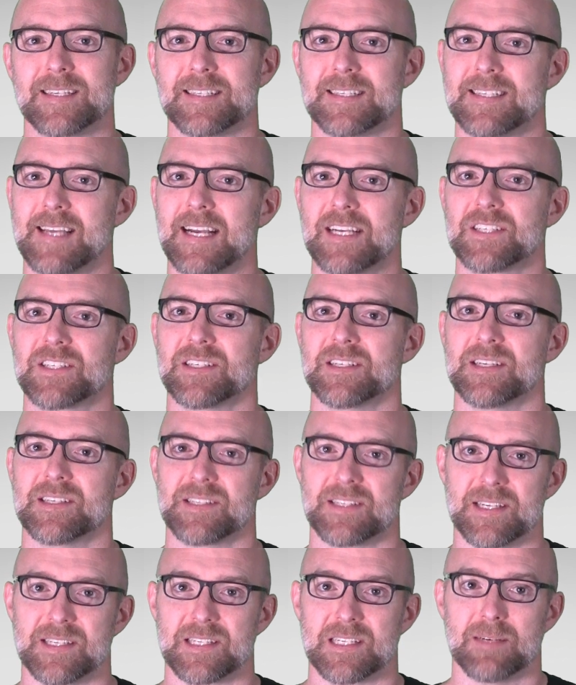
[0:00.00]
detection
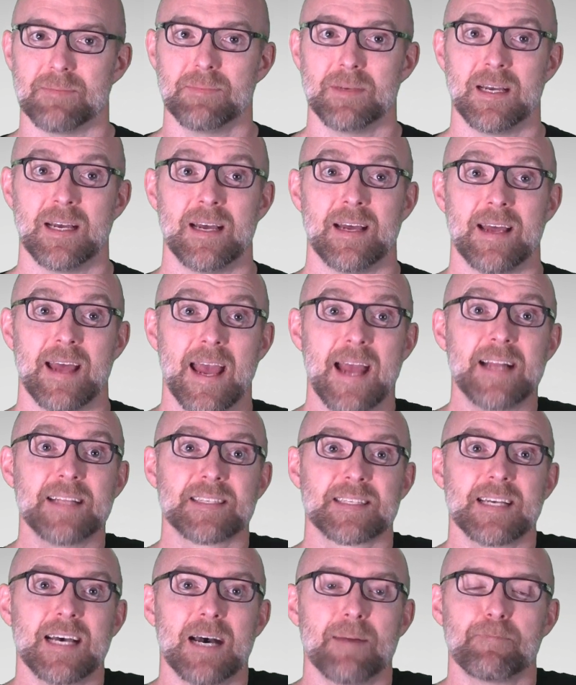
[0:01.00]
system,
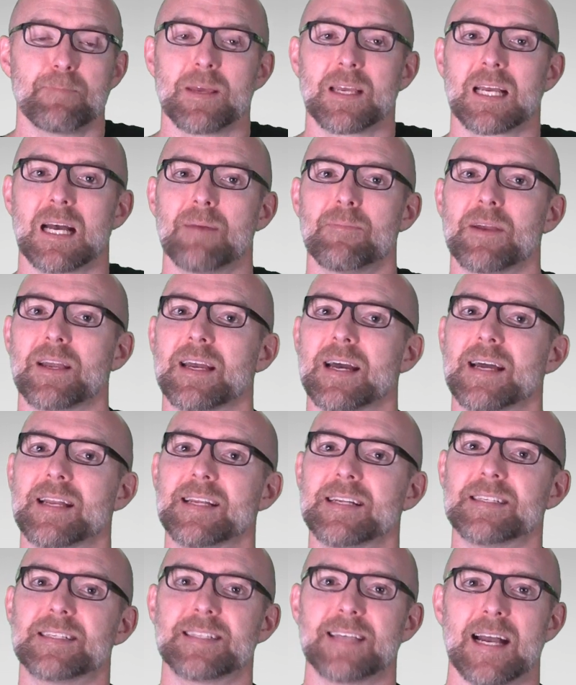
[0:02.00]
ends up becoming an
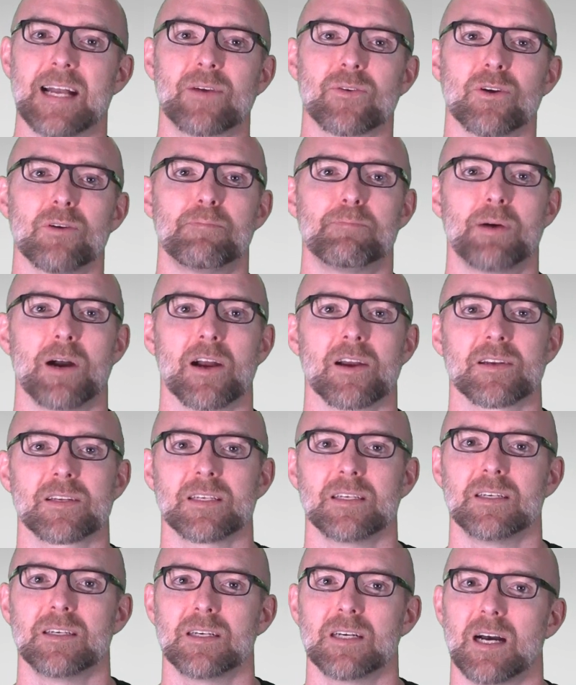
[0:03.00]
integral
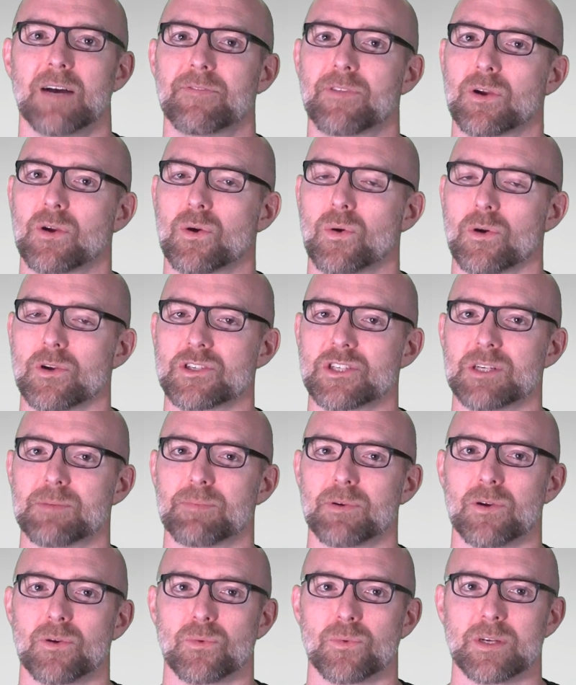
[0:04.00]
part of the
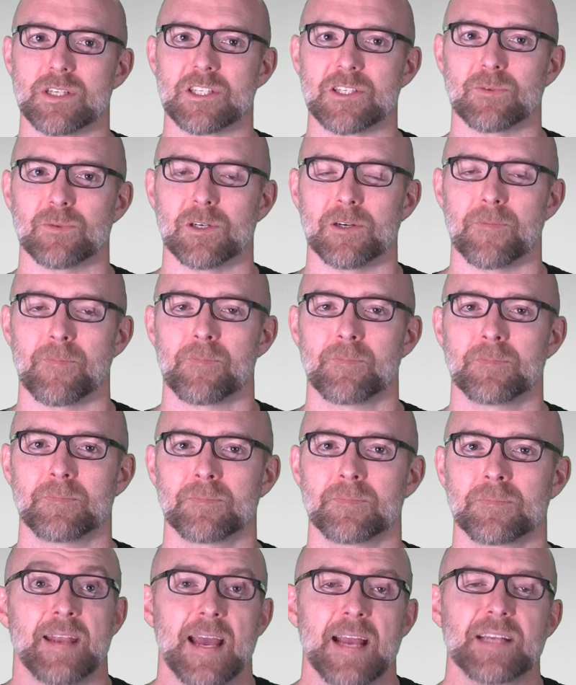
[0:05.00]
courtship ritual.
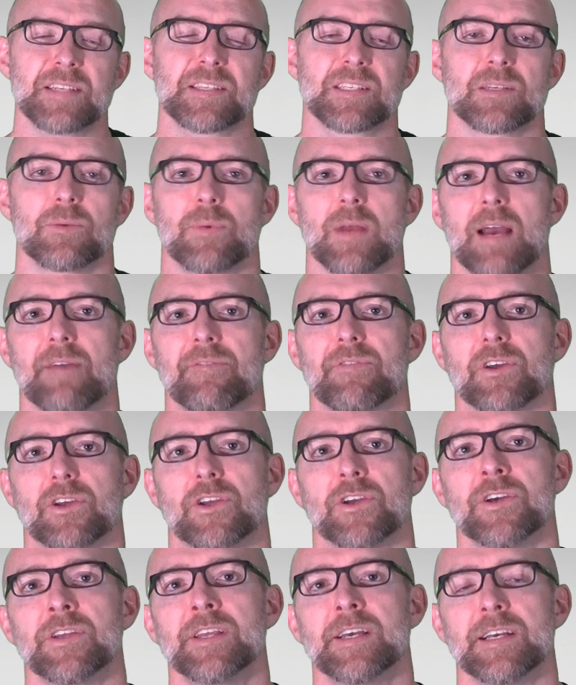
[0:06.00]
Next, we have the
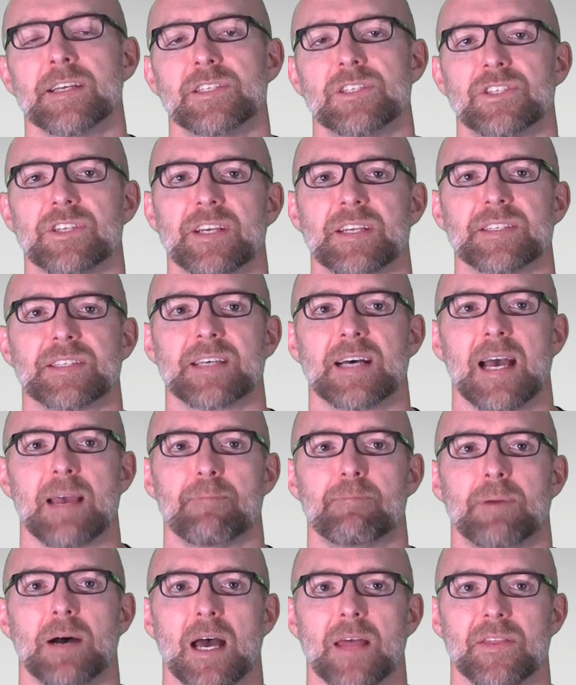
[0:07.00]
good genes
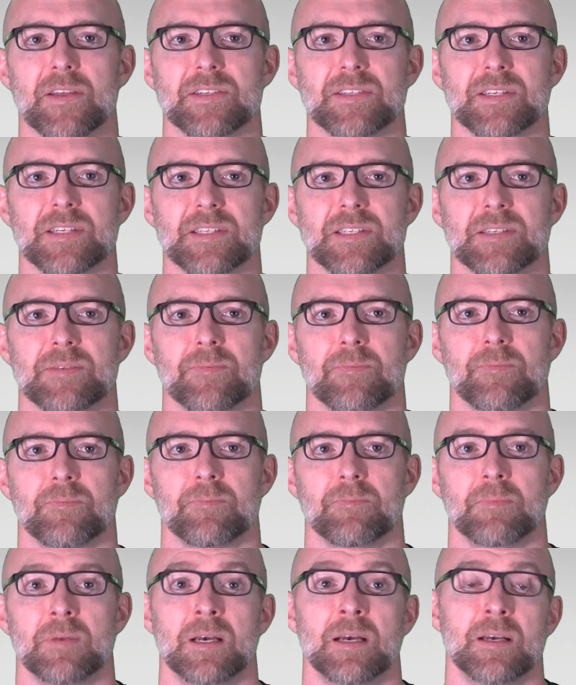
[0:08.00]
hypothesis.
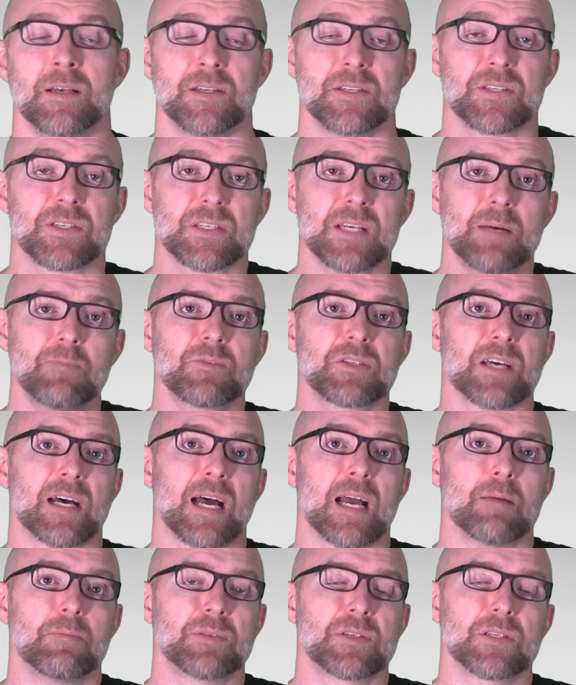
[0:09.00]

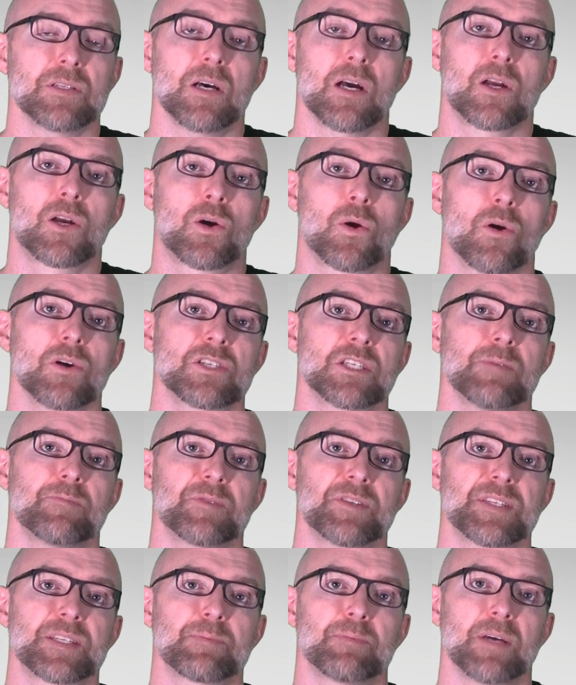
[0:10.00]
Sometimes a courtship
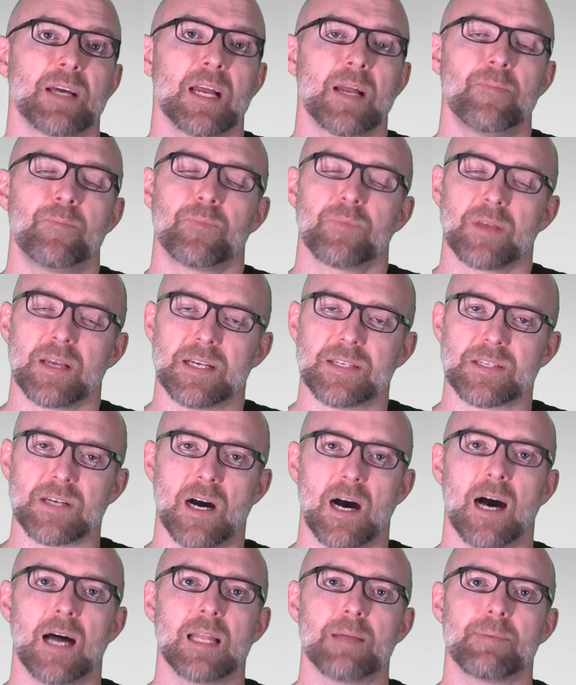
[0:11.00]
display is
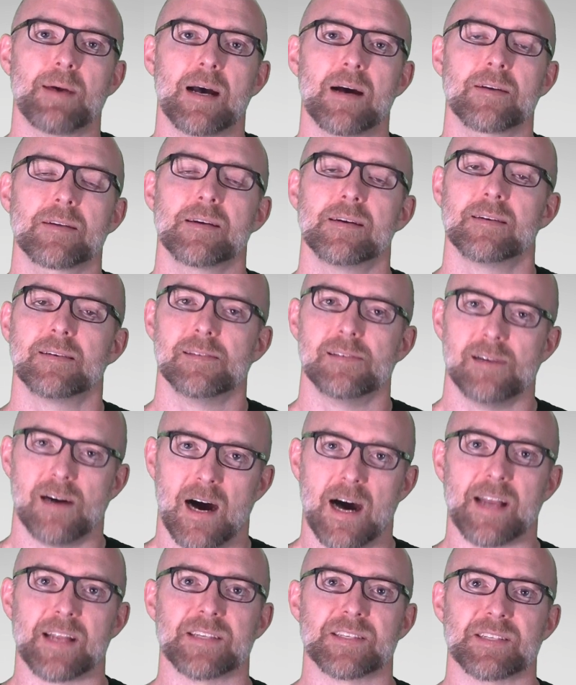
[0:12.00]
all about
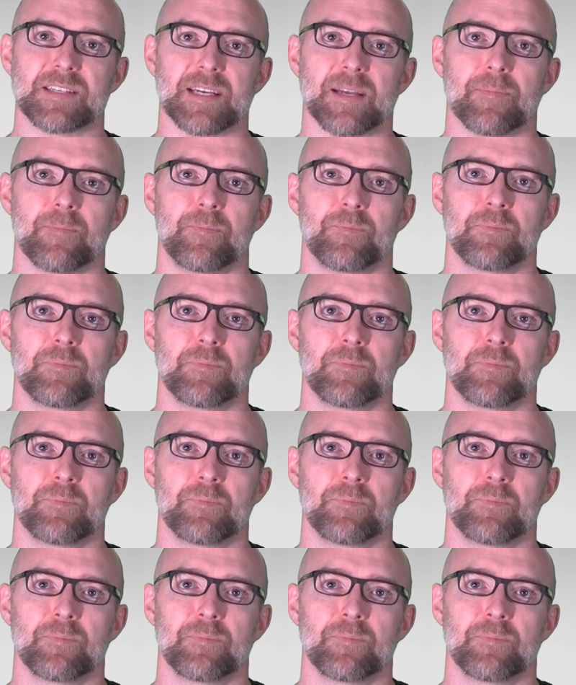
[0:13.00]
honesty.